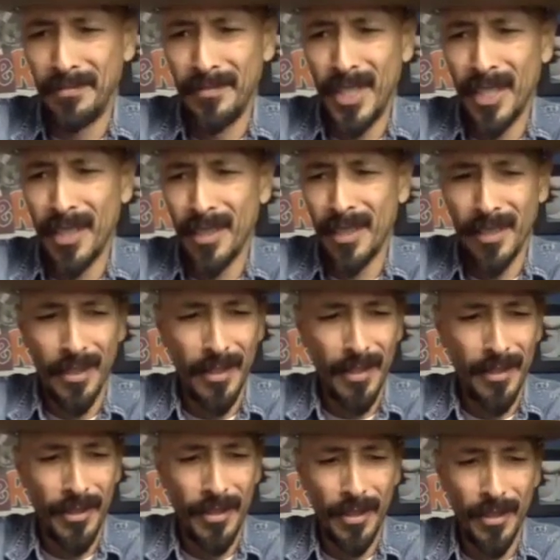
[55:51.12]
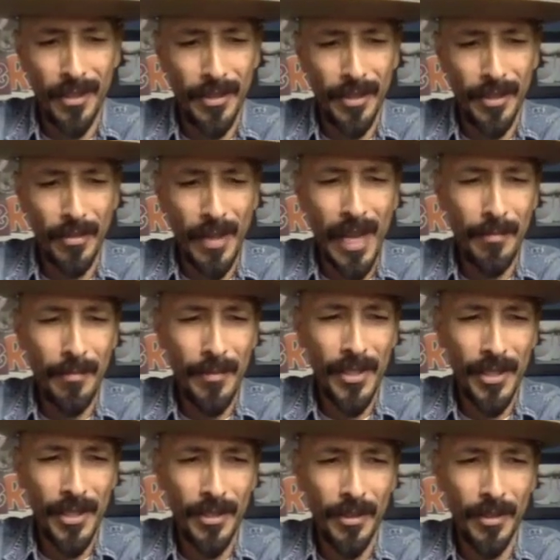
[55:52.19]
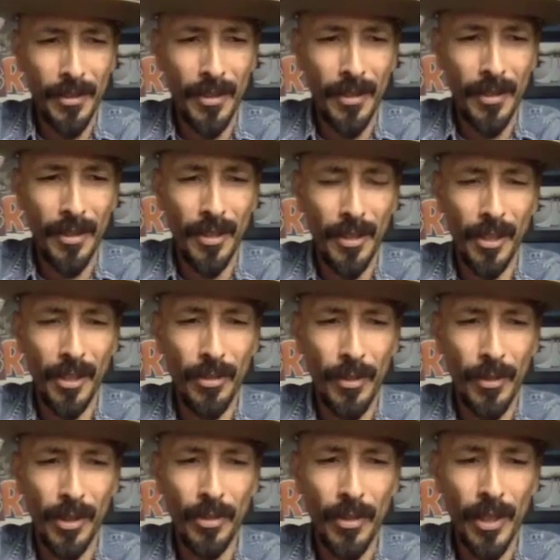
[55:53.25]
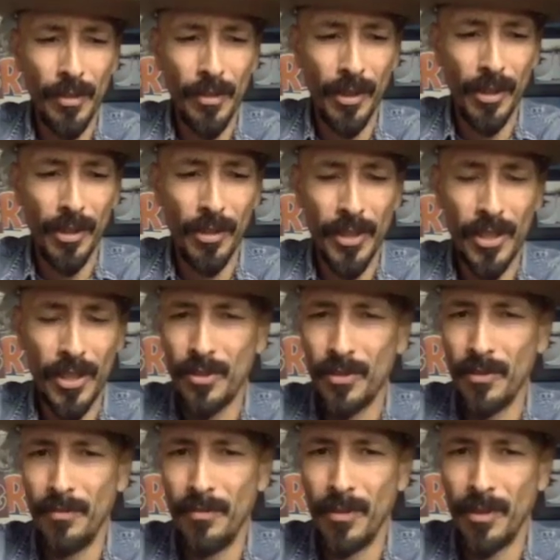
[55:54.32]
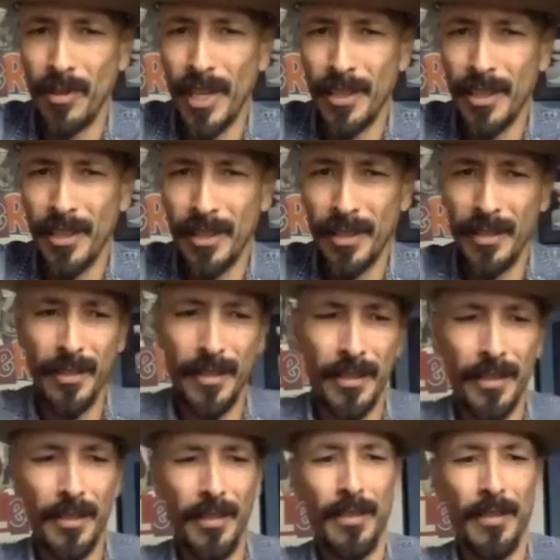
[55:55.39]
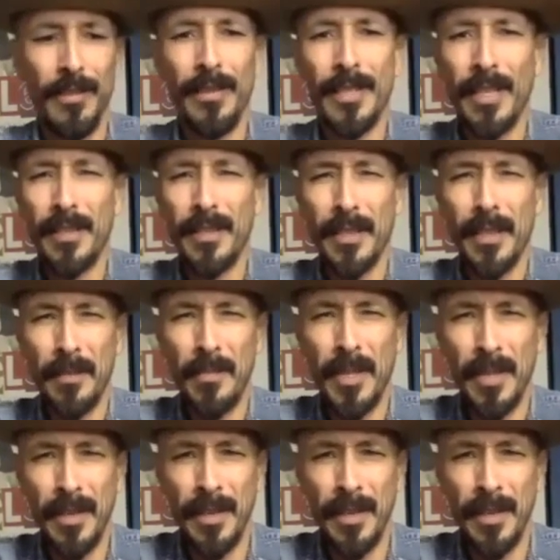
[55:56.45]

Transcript: the rap musical, Louis Miranda? Is that his name?